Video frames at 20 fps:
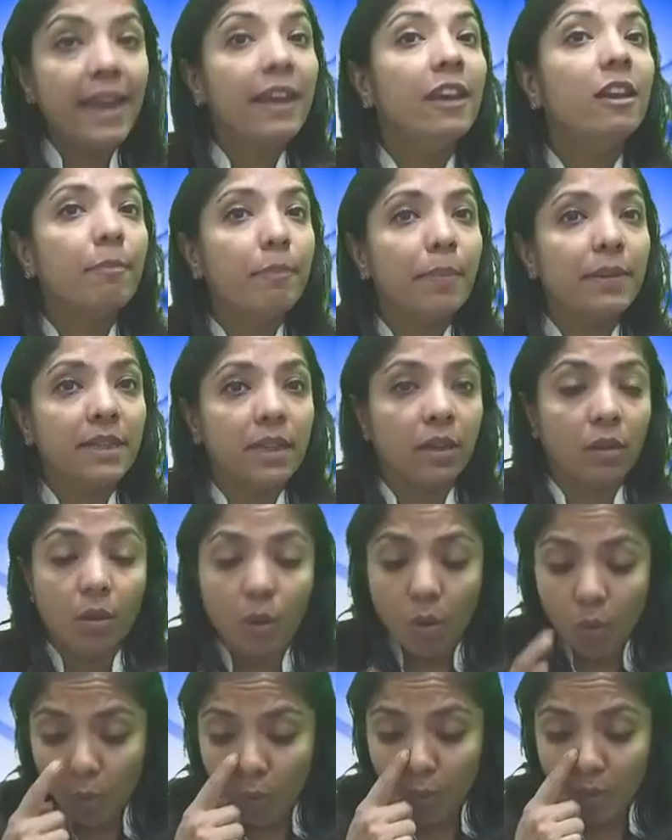repeating,
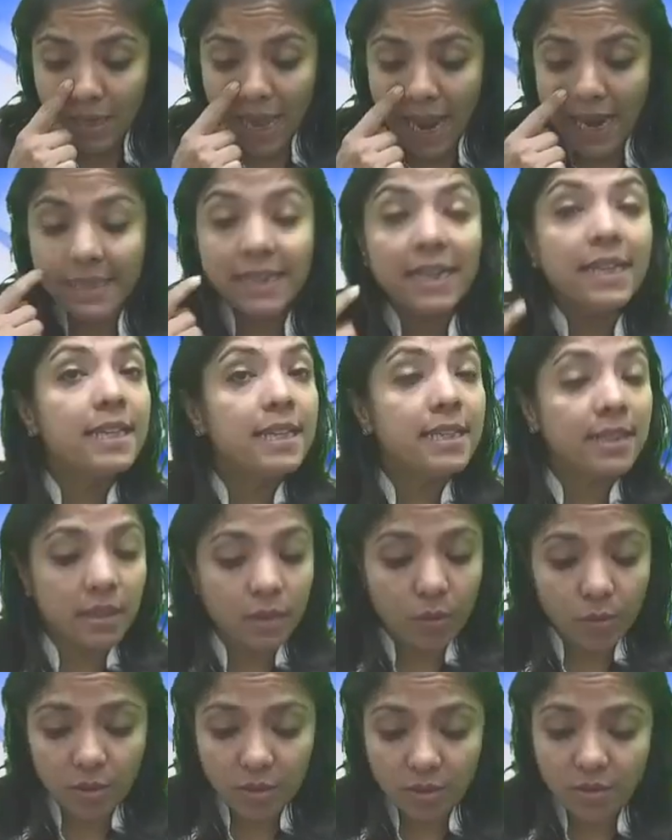what is identical
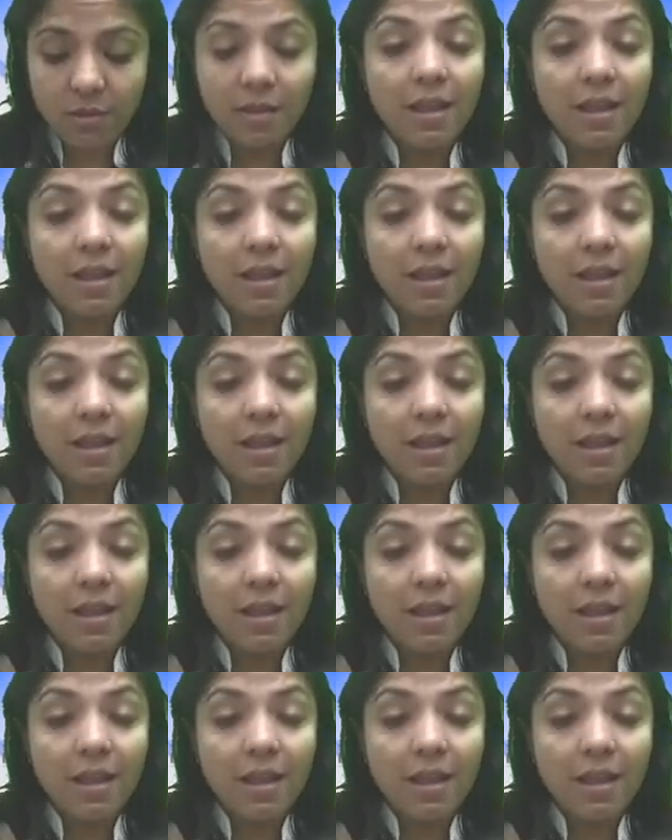goods?